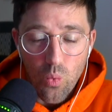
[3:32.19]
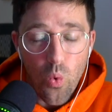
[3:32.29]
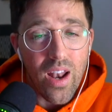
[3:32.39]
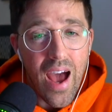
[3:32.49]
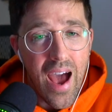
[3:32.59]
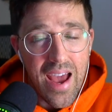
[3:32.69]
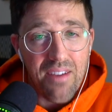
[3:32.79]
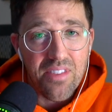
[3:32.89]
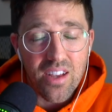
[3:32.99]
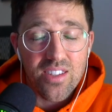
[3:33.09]
what I
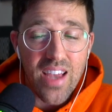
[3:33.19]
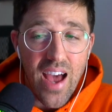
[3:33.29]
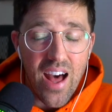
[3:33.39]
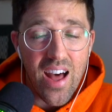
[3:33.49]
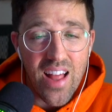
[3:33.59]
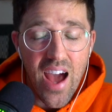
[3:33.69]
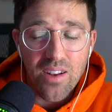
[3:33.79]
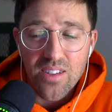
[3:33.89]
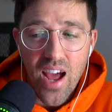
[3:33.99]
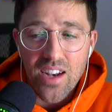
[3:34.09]
have to, because
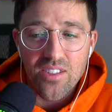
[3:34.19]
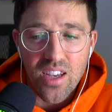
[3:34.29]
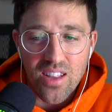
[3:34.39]
honestly,